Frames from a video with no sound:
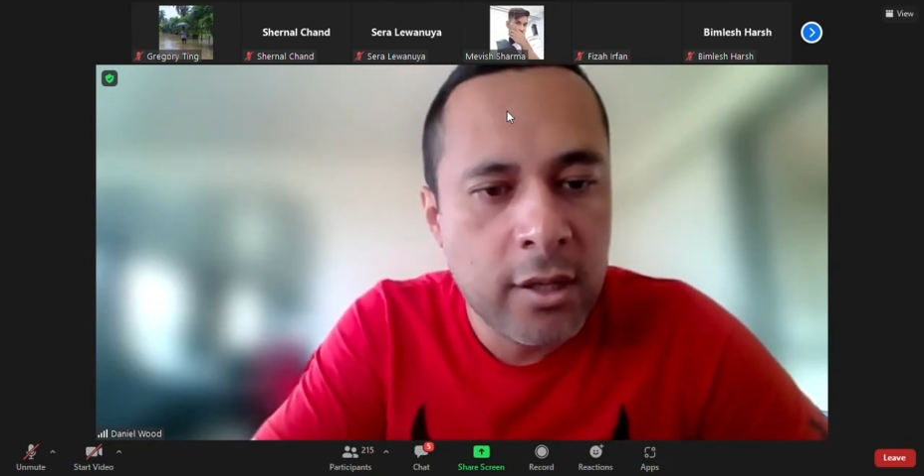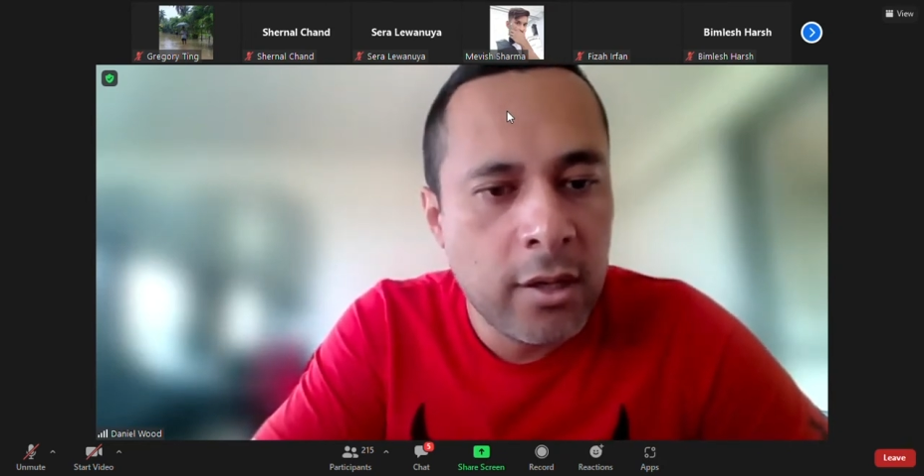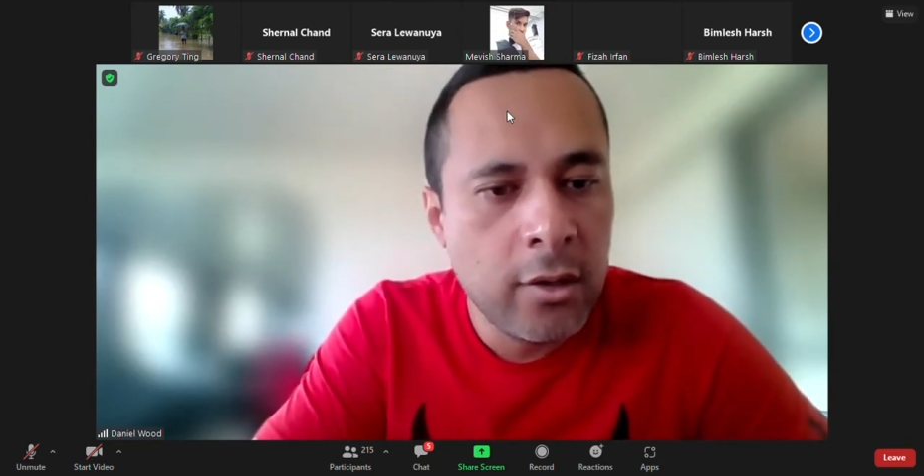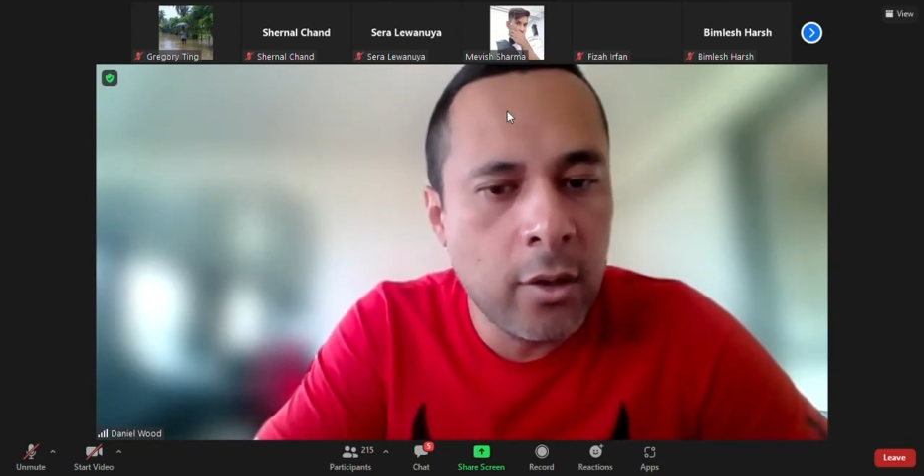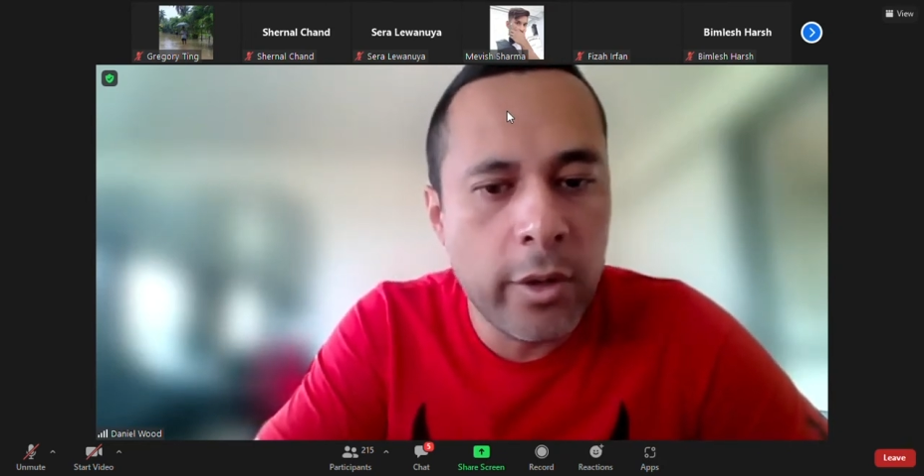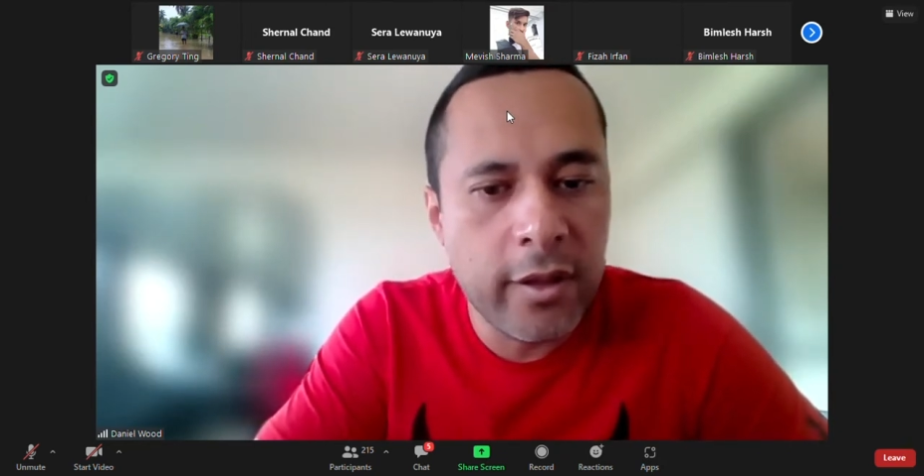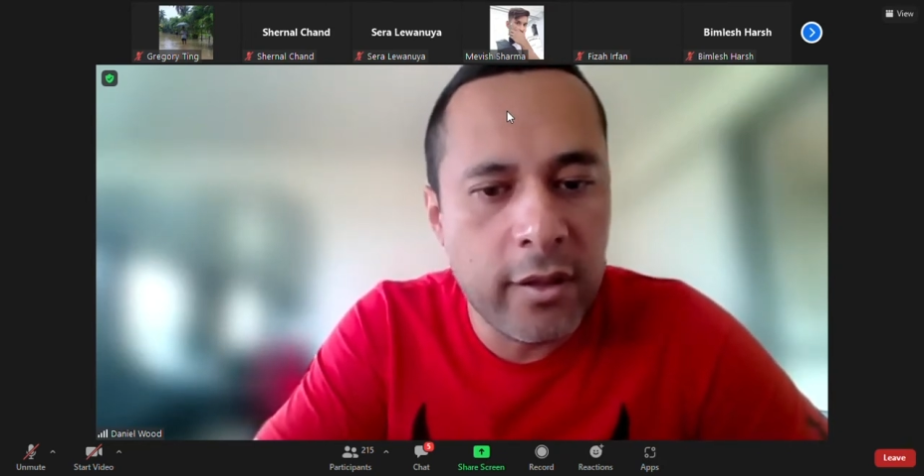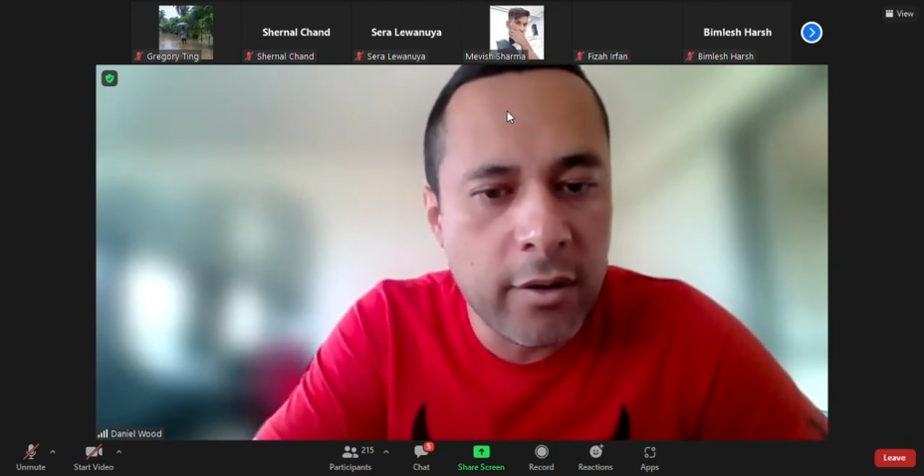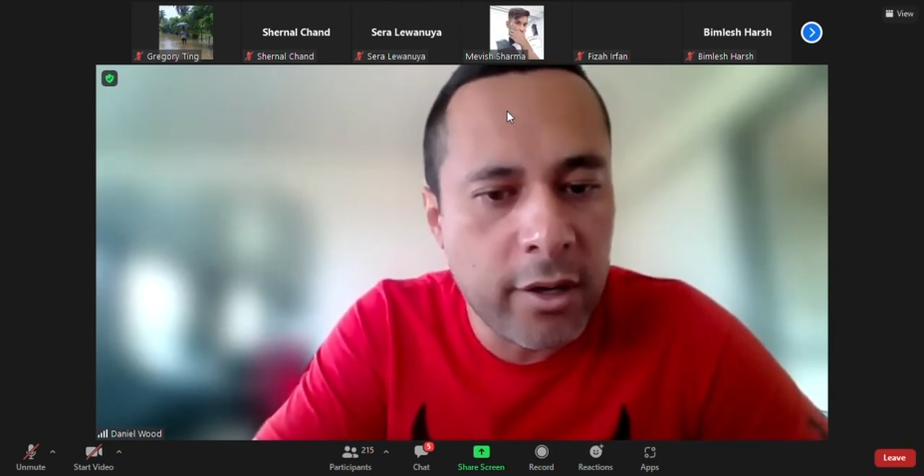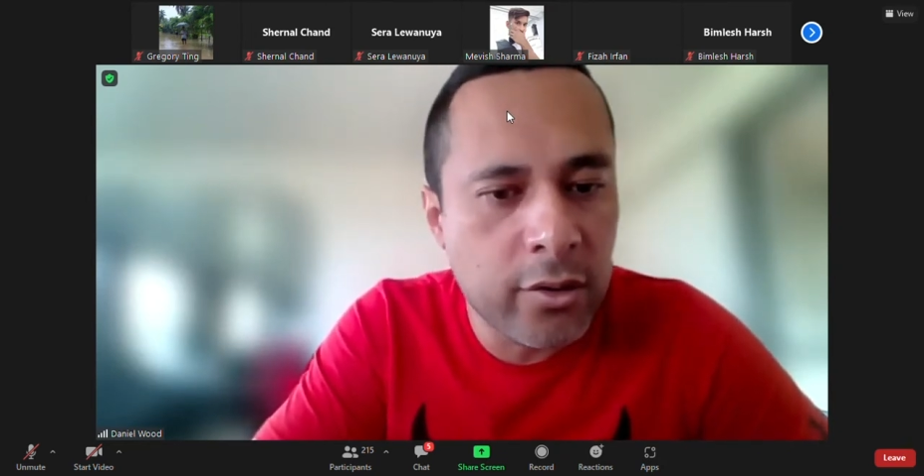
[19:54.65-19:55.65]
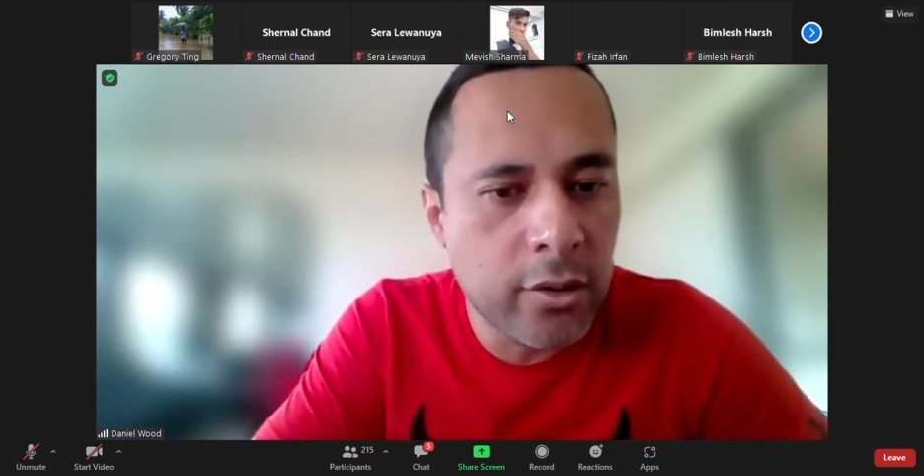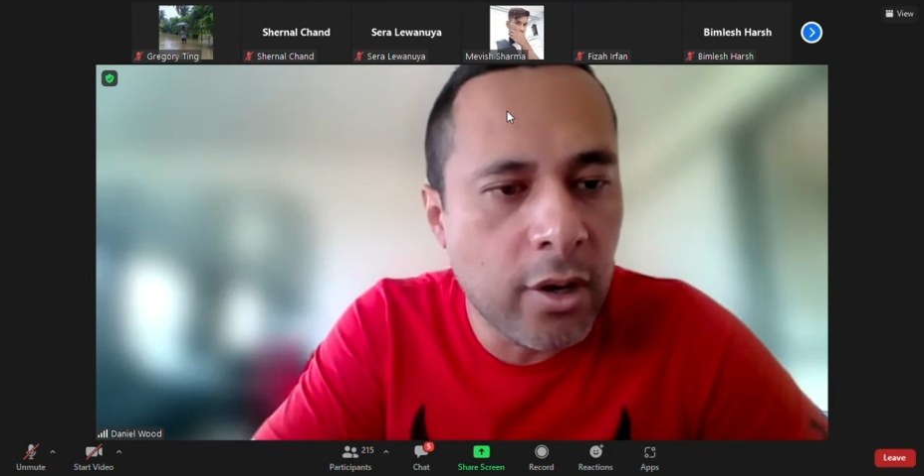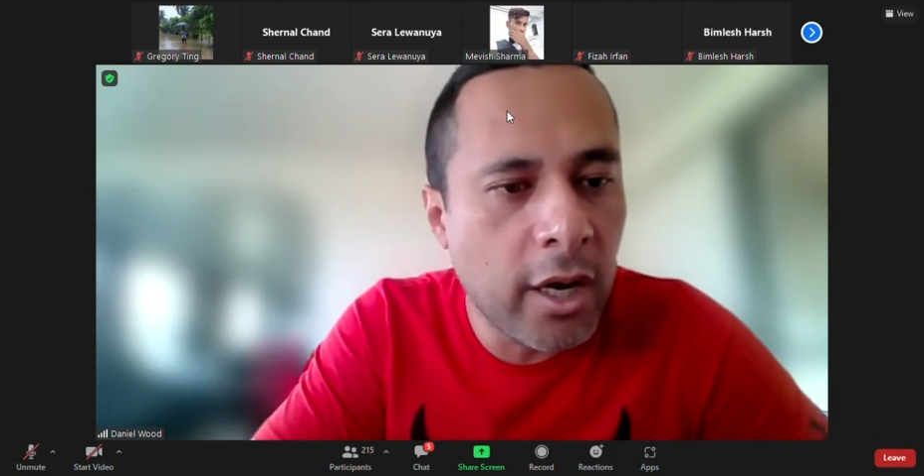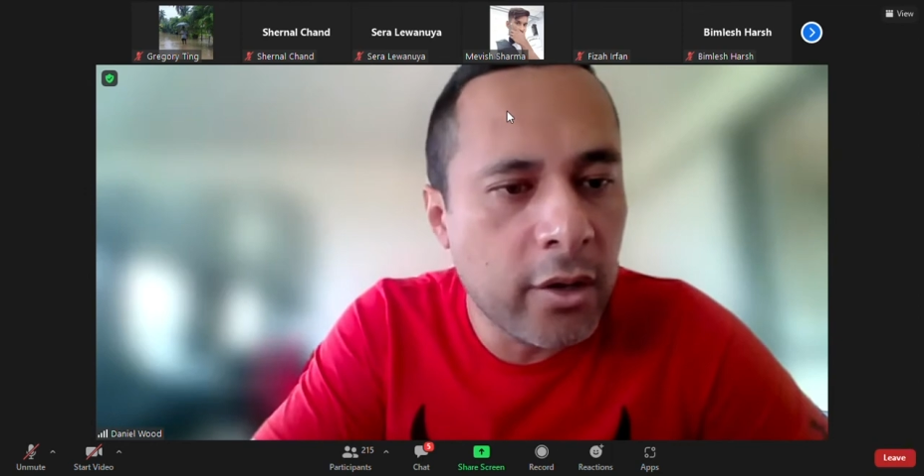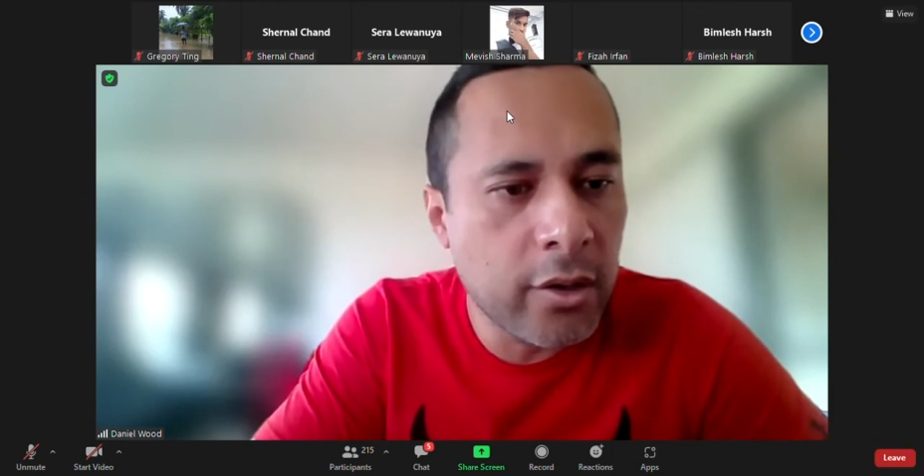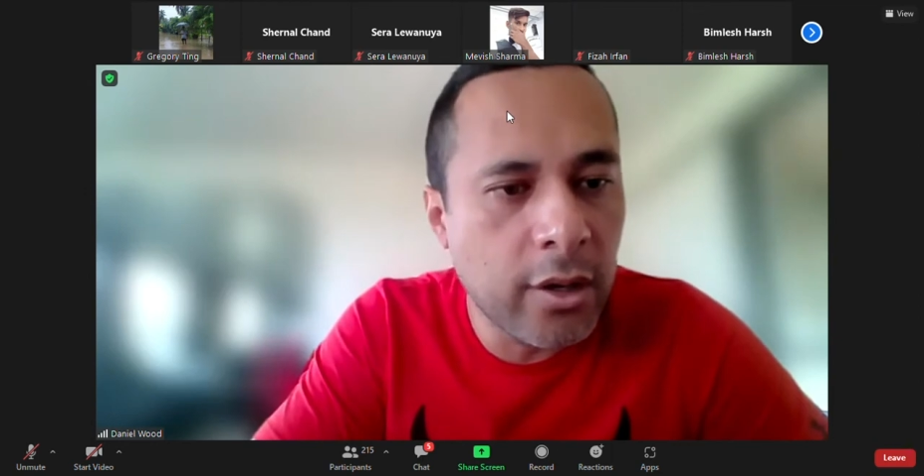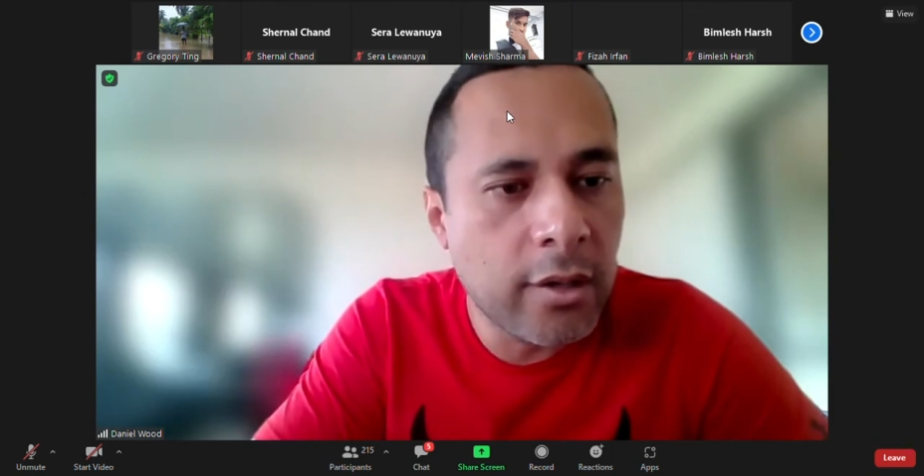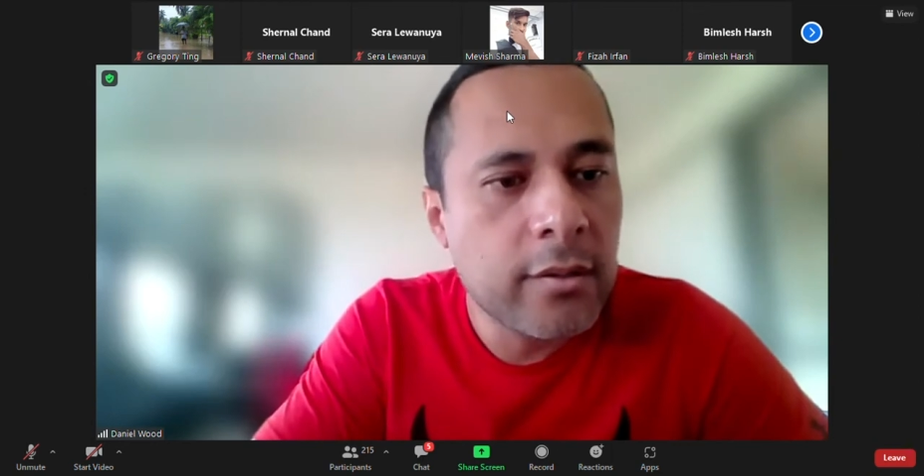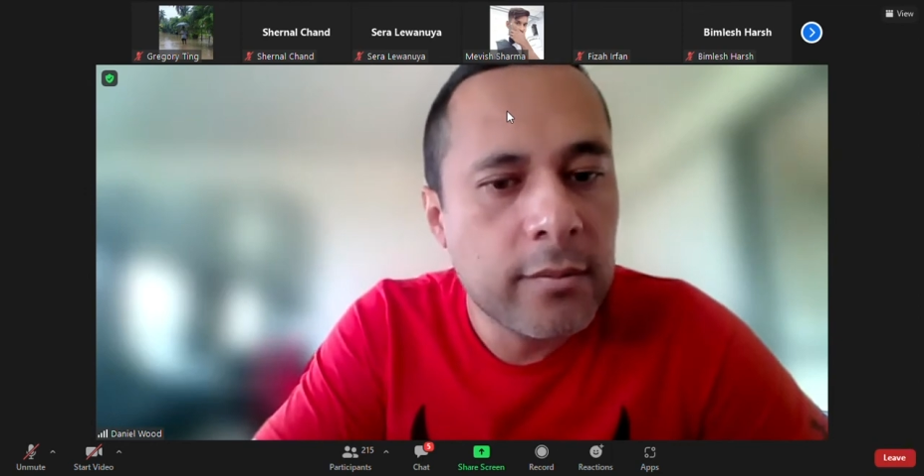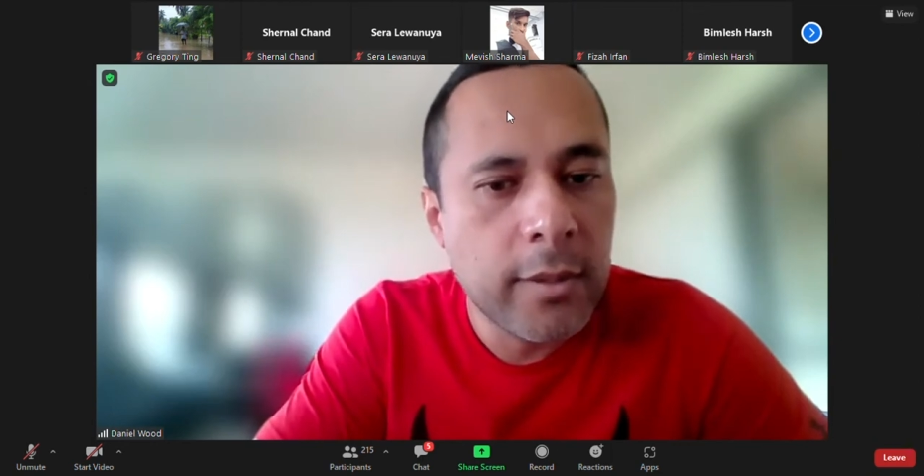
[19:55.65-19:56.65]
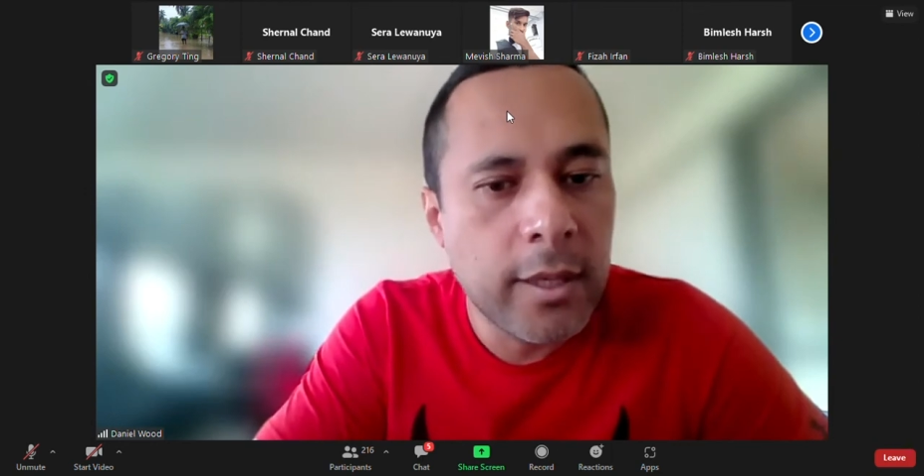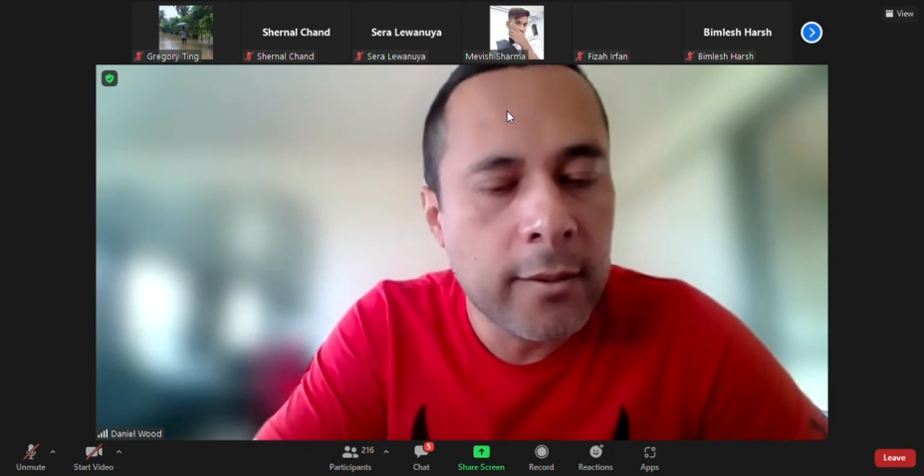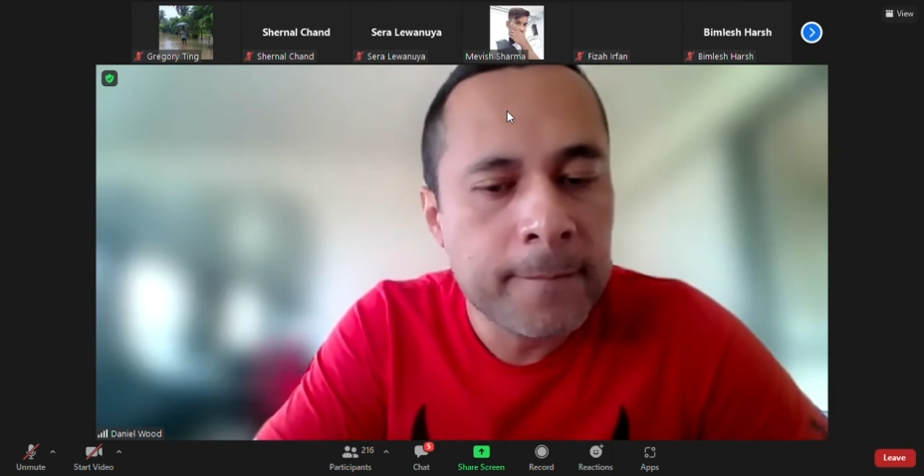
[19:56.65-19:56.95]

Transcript: not whether they're a good guy or not. Yeah.